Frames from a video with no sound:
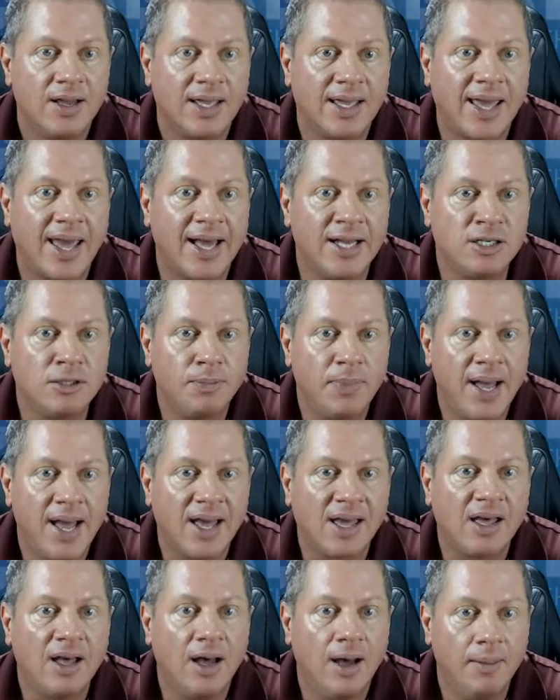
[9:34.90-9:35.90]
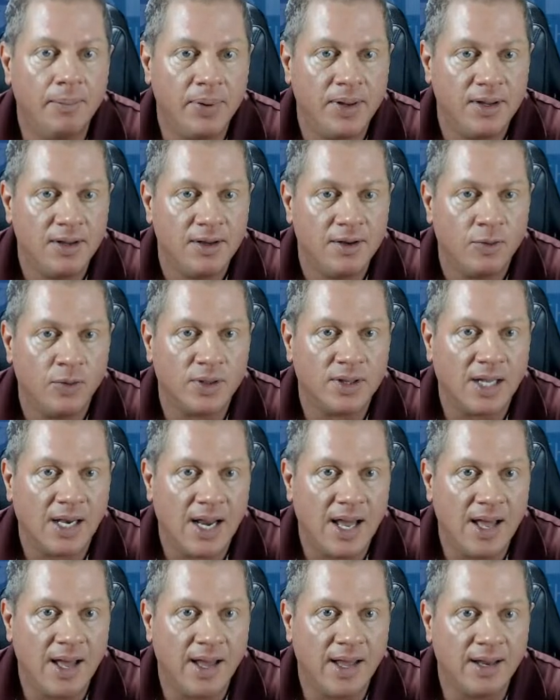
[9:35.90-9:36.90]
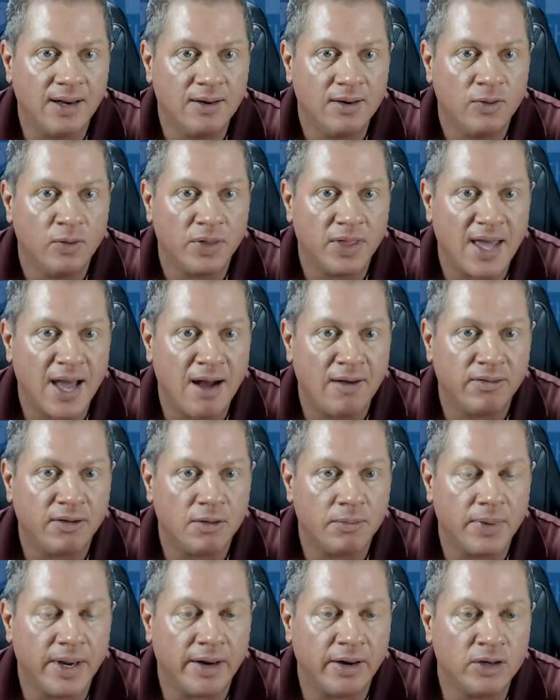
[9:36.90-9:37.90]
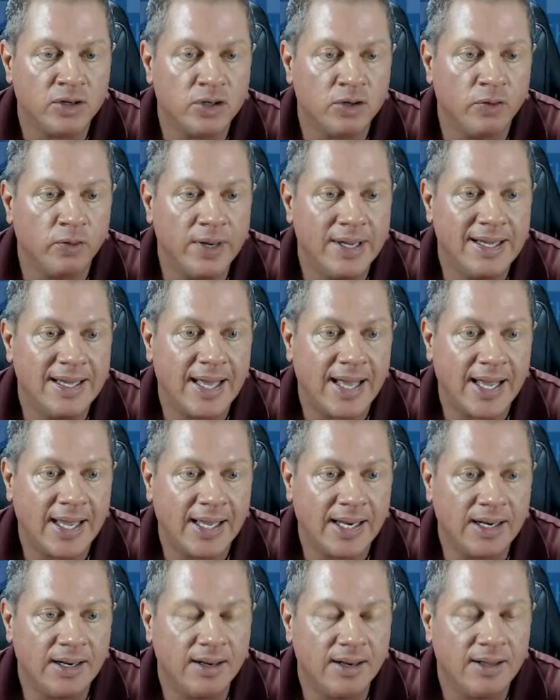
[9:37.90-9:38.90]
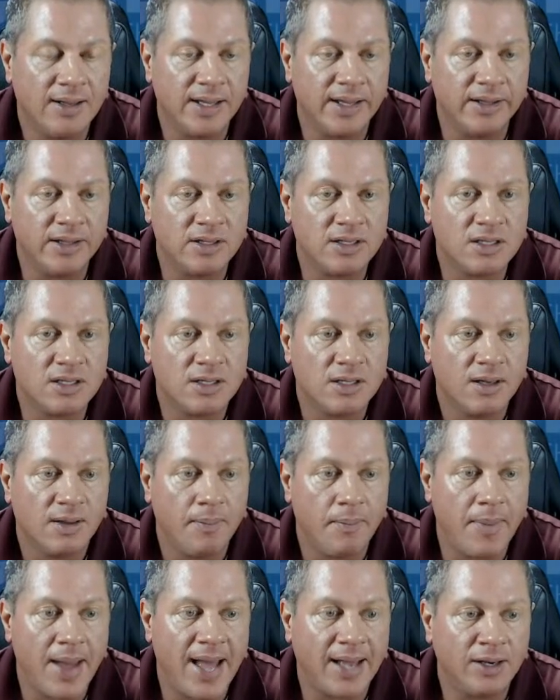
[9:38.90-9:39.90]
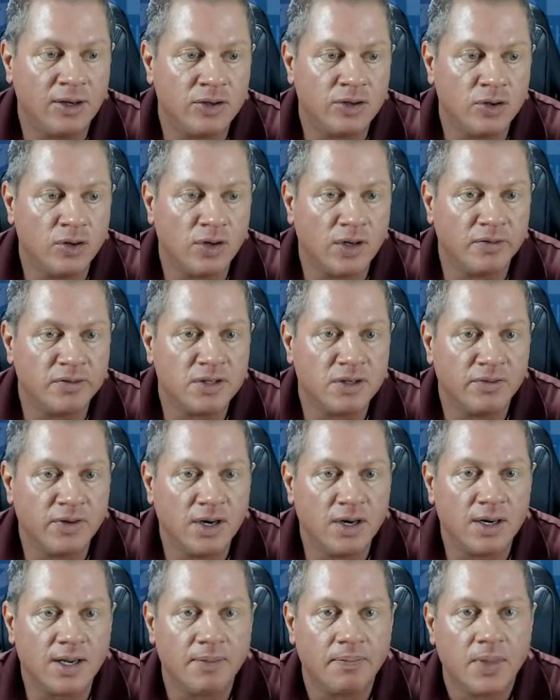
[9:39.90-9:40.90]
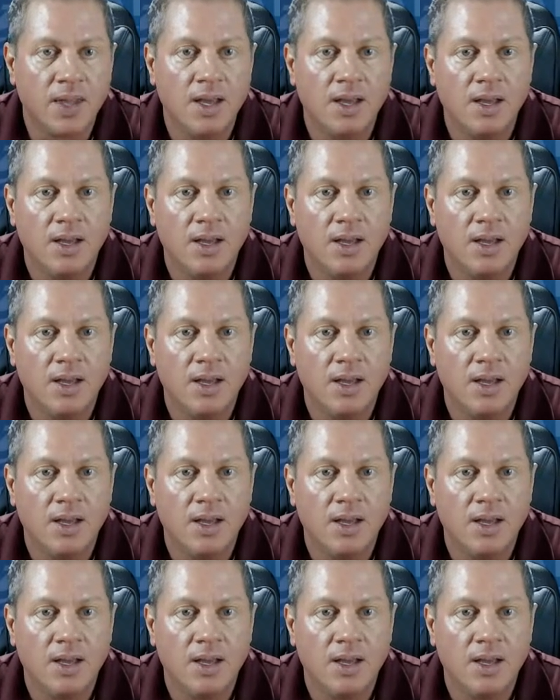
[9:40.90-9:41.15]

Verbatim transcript: catch back up with the line, with the outflow boundary, to regain its magnitude of severity.